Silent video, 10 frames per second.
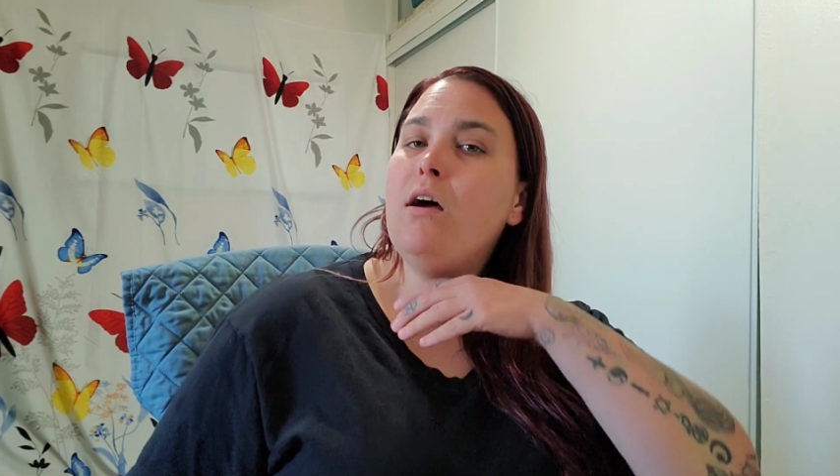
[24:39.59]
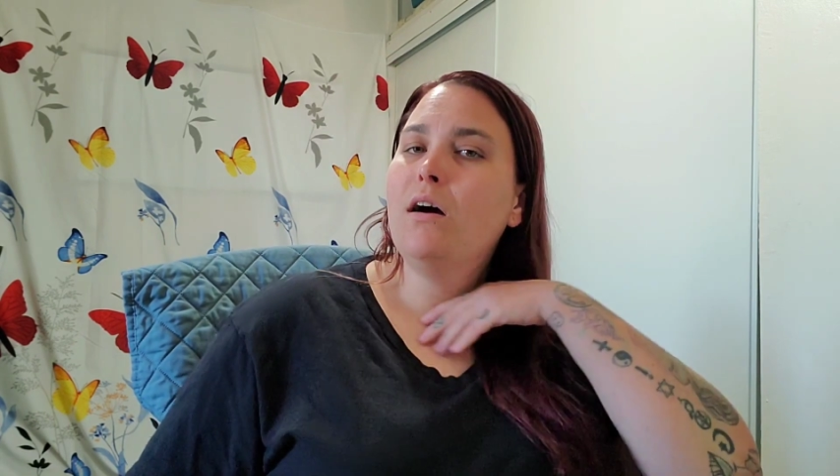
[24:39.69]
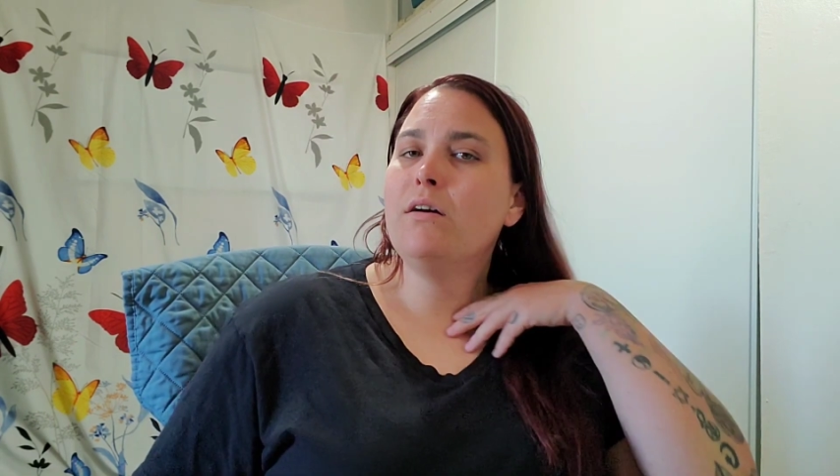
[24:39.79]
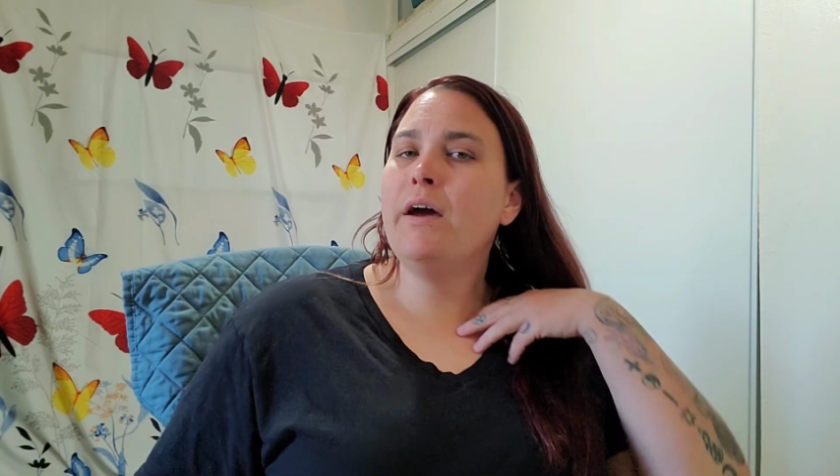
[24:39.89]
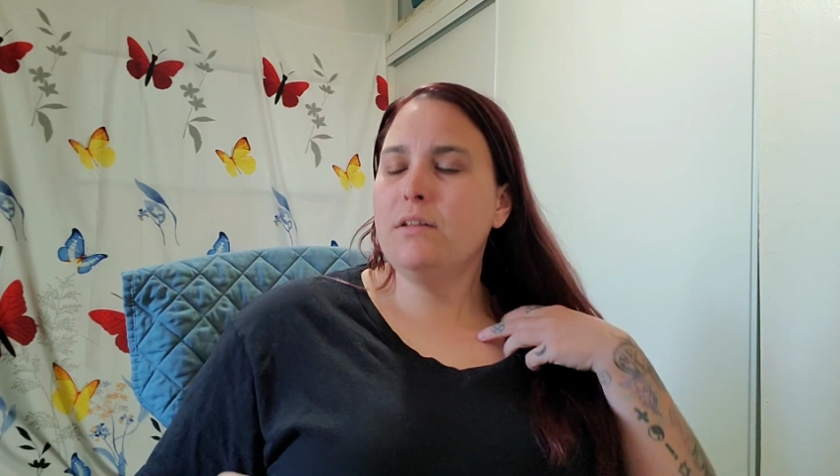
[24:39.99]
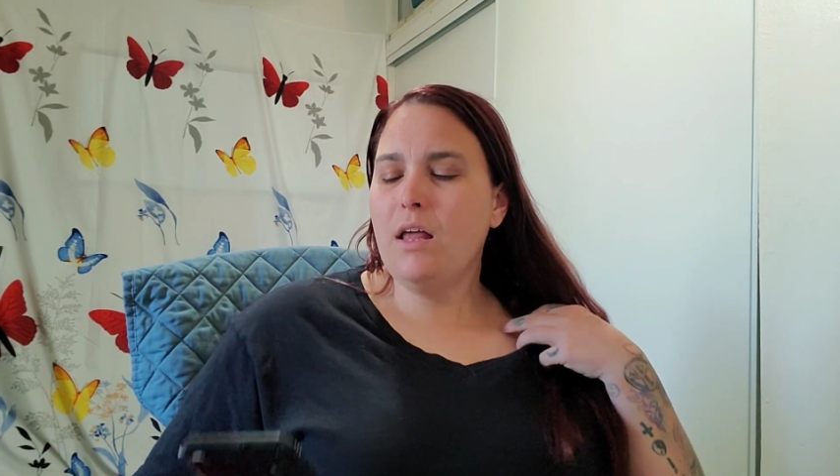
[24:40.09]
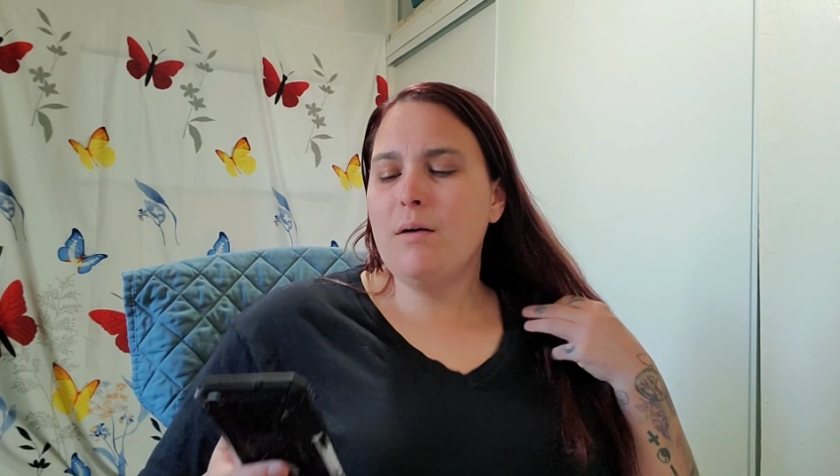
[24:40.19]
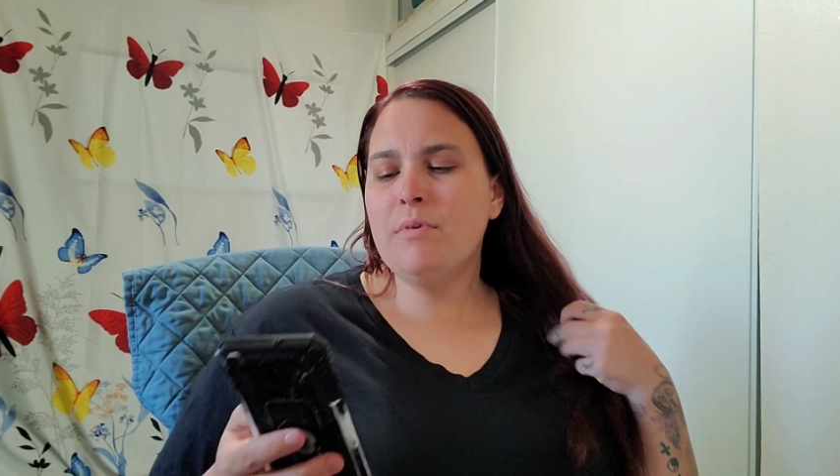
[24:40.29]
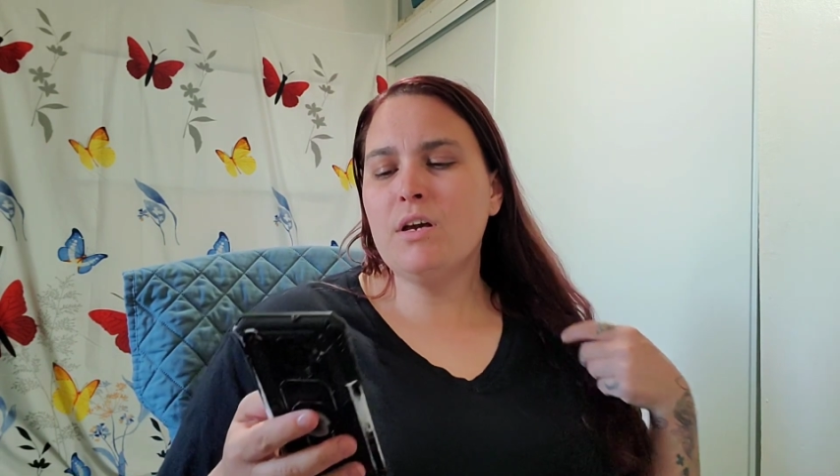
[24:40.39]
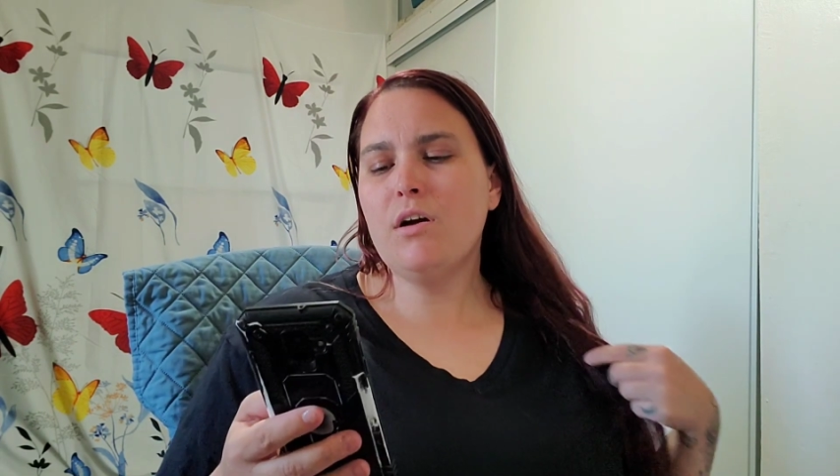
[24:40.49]
All right.
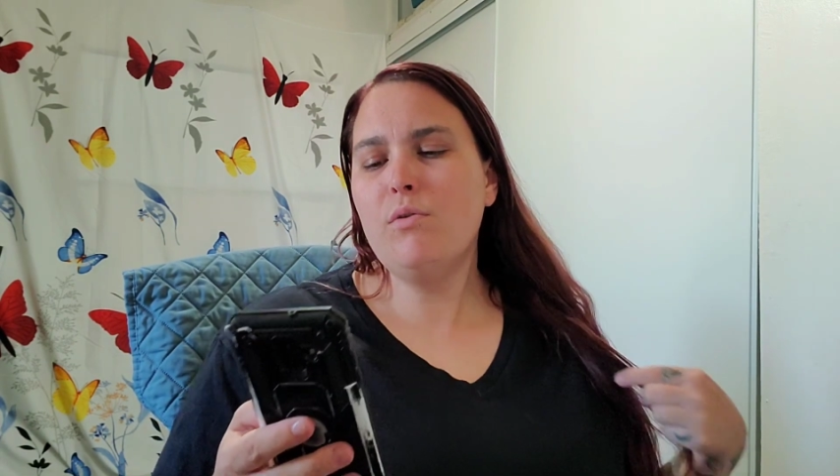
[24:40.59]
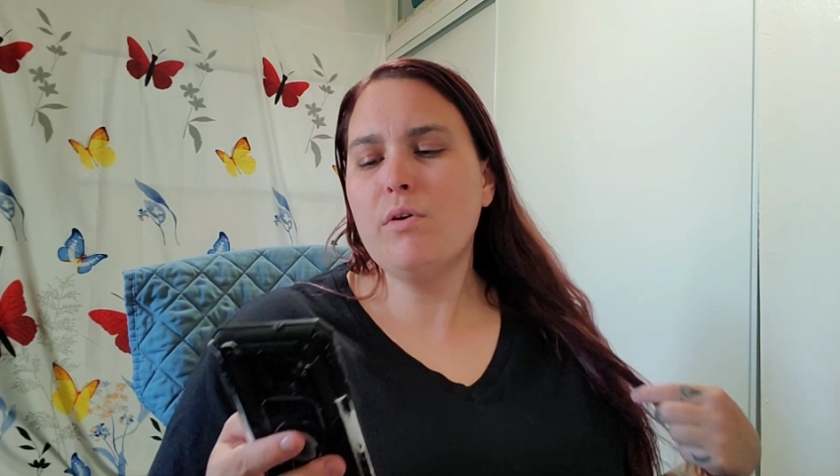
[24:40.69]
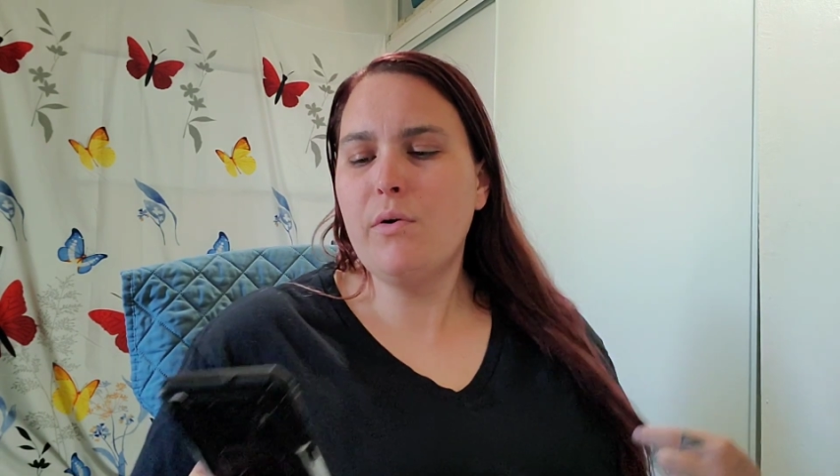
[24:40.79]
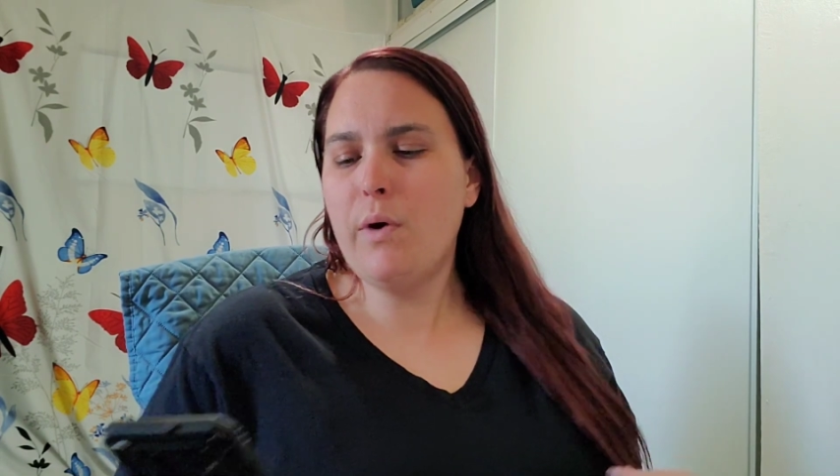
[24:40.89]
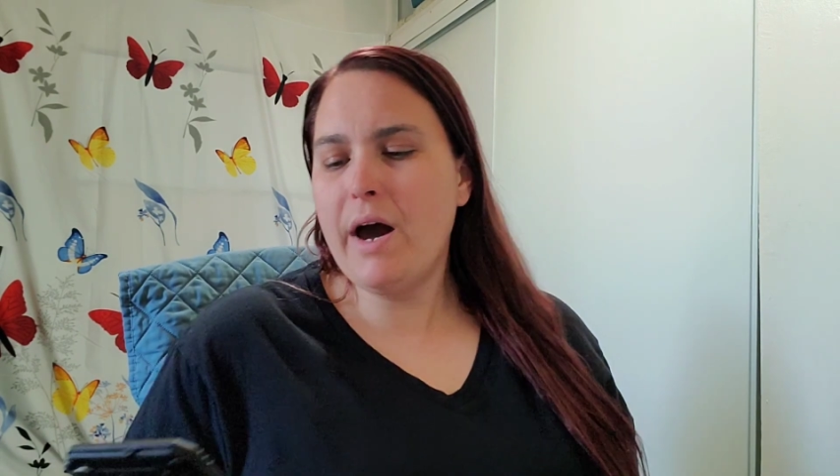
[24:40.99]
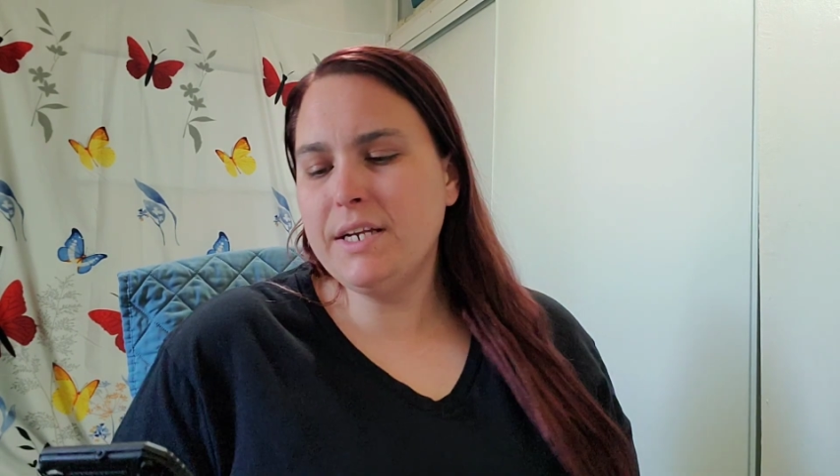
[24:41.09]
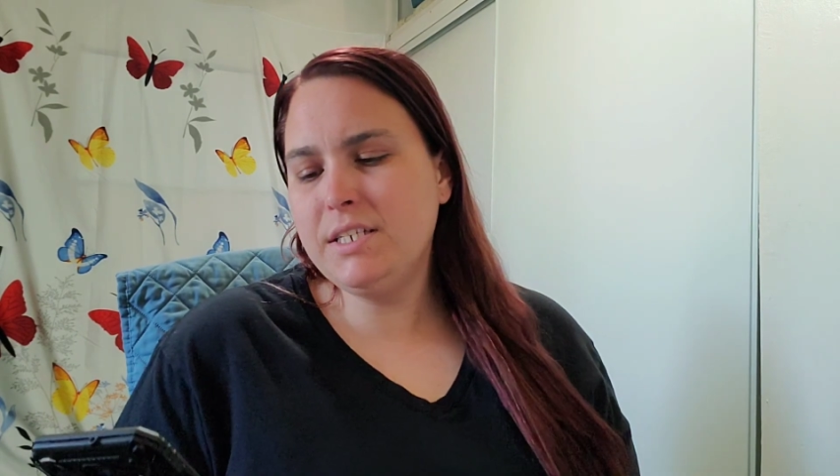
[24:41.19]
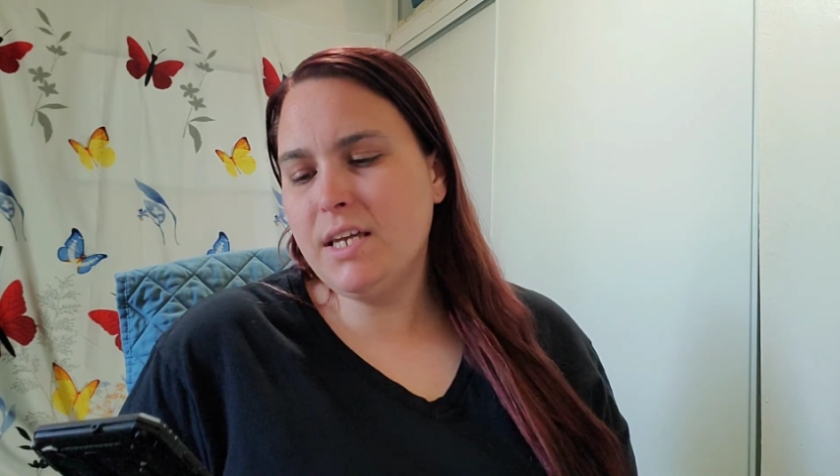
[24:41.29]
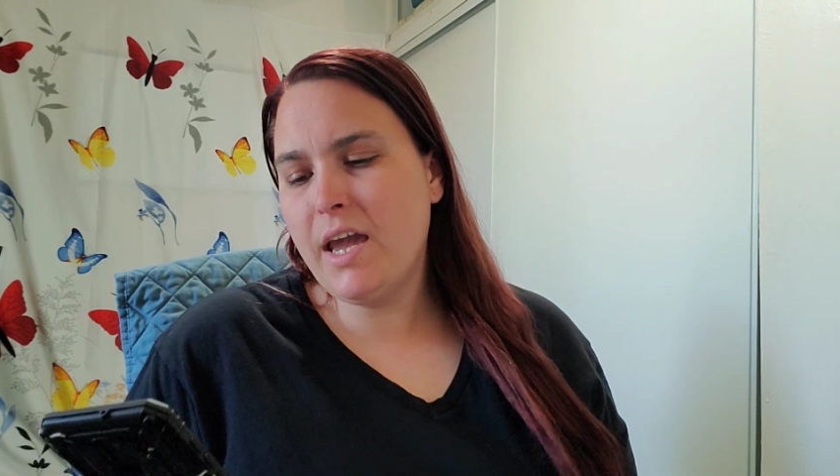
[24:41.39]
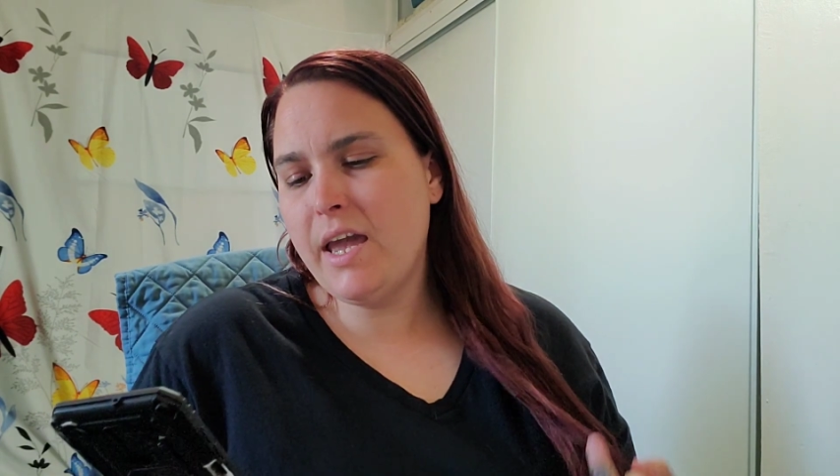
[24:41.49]
I'm going to go with a
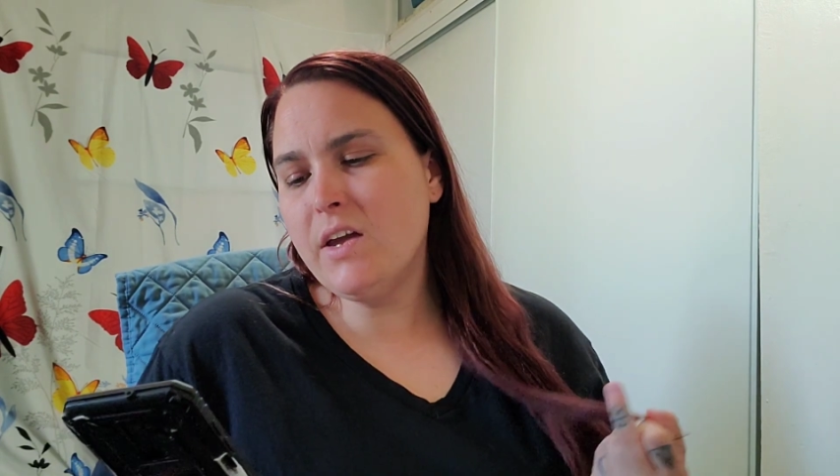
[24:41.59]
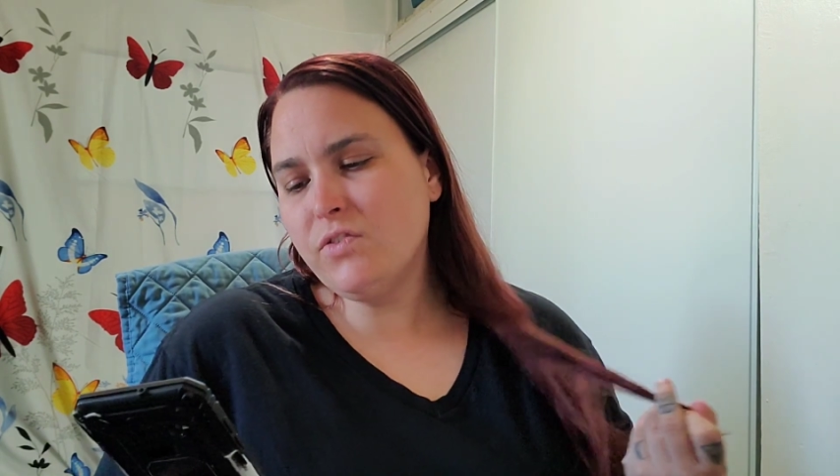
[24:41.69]
YTA.